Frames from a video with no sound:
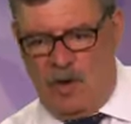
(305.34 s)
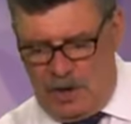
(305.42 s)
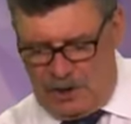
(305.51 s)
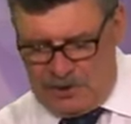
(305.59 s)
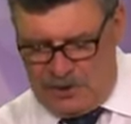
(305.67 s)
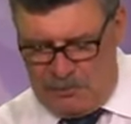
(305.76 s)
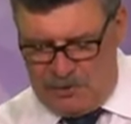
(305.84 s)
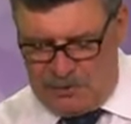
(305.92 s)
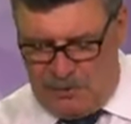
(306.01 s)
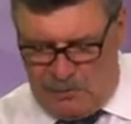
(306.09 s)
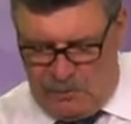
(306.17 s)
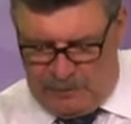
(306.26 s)
consumers,
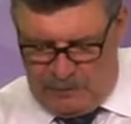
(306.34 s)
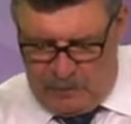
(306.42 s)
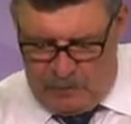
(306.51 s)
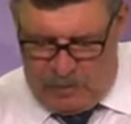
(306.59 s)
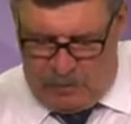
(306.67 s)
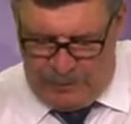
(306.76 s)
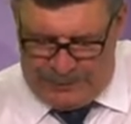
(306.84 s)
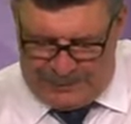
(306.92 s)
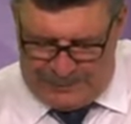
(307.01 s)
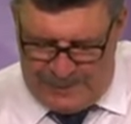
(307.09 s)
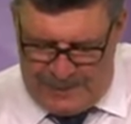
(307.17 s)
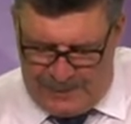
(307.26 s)
what we
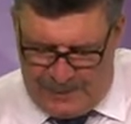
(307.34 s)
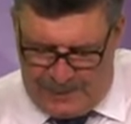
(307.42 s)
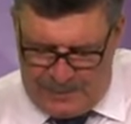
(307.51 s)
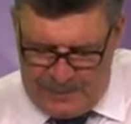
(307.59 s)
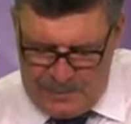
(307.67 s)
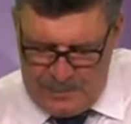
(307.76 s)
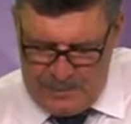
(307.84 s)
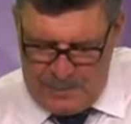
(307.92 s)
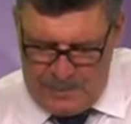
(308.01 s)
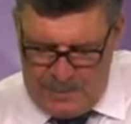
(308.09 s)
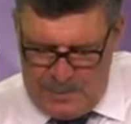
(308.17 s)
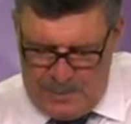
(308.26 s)
see then
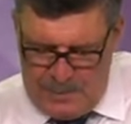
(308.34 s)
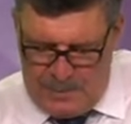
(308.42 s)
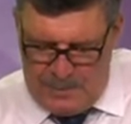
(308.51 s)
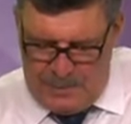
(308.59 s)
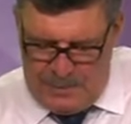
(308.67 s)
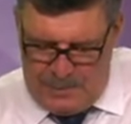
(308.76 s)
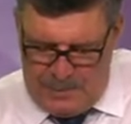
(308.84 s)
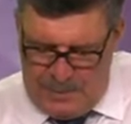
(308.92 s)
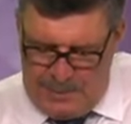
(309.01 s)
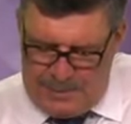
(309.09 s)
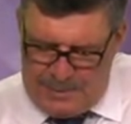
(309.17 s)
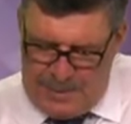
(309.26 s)

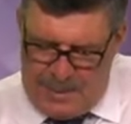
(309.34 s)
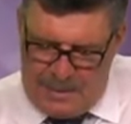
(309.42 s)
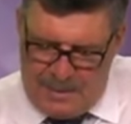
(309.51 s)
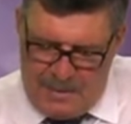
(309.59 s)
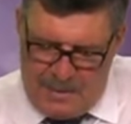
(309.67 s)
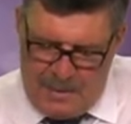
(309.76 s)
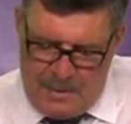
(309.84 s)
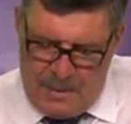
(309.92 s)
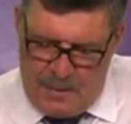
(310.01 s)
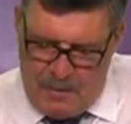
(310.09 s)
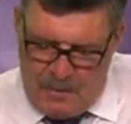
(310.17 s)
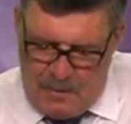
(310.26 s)
is that
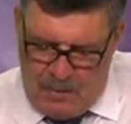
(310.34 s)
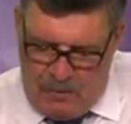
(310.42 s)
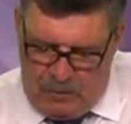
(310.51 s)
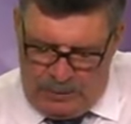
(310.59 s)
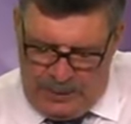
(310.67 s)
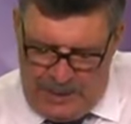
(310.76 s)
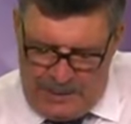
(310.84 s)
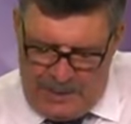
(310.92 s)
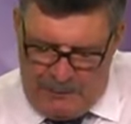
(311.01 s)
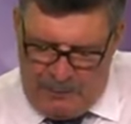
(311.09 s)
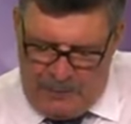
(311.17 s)
we'll end up